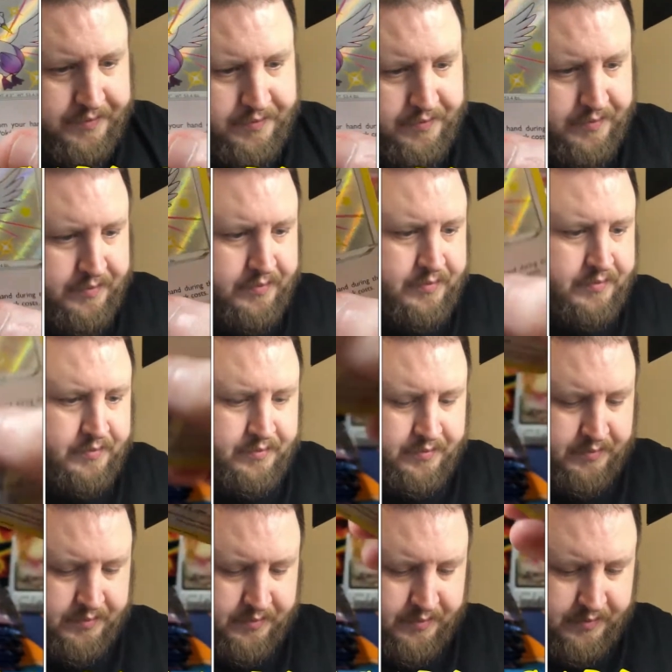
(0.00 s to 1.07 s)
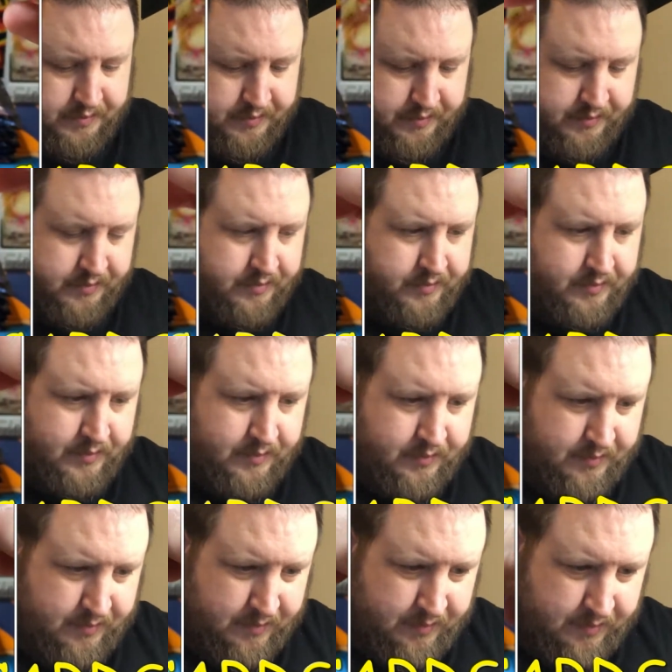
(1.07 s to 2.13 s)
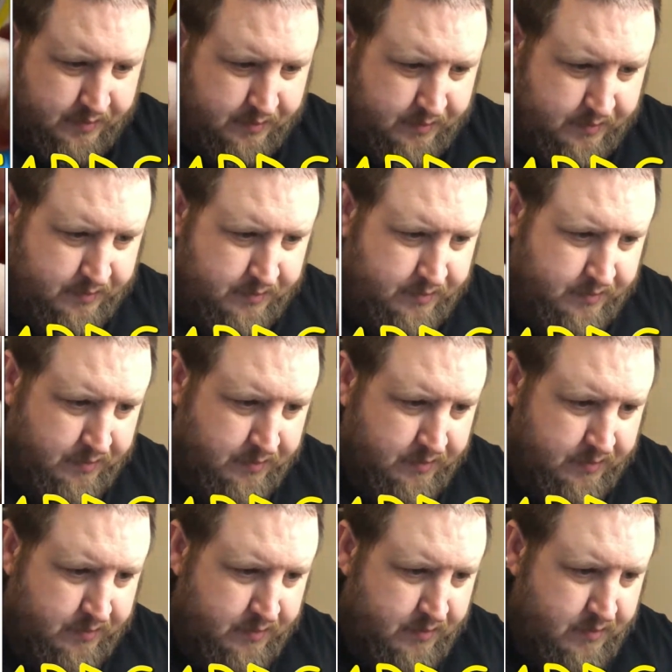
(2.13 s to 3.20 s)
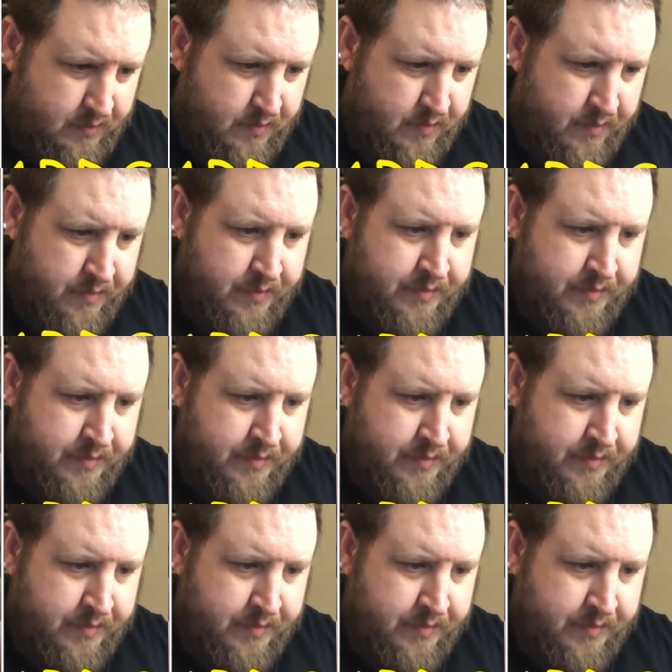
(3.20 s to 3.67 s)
No one is speaking in this clip.